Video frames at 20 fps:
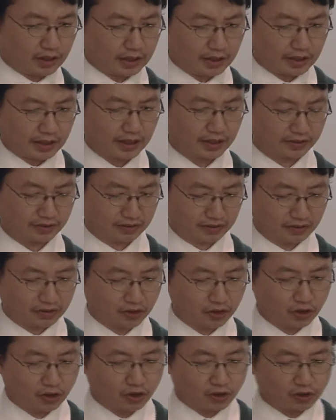And
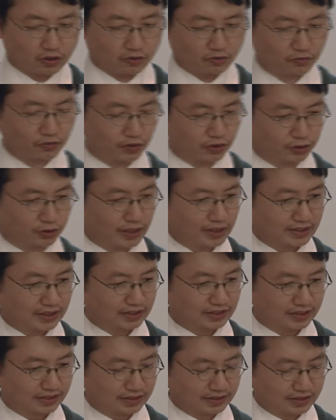
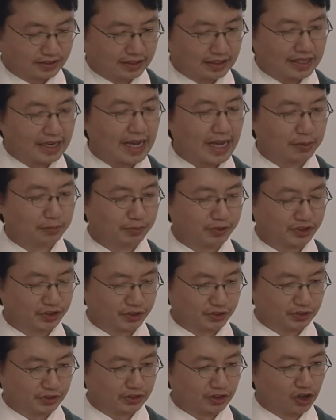fluorescence
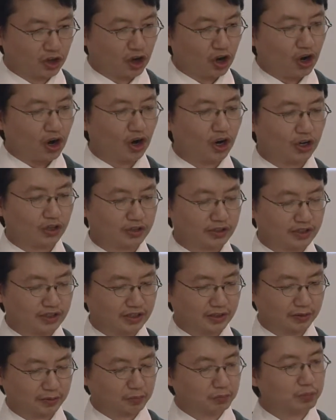lamps are
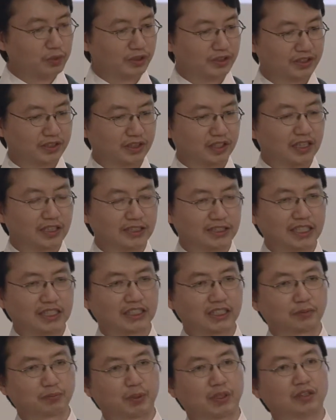the most
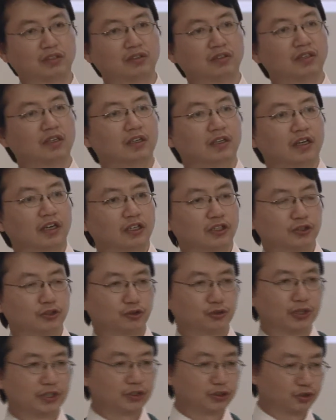accessible
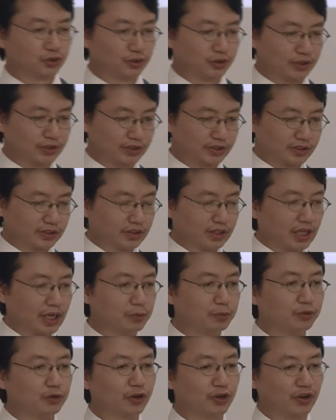resource of
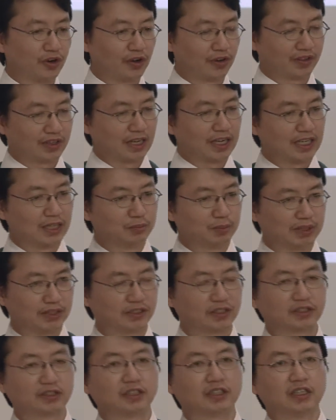rare earth
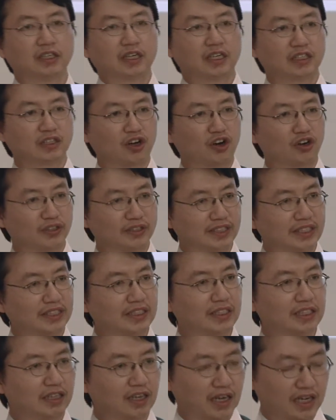elements in our
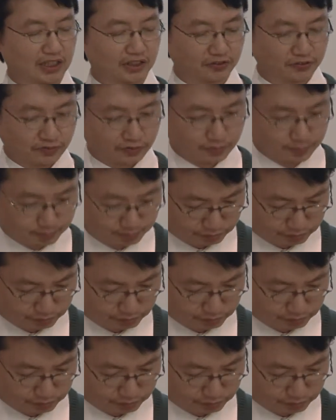daily life.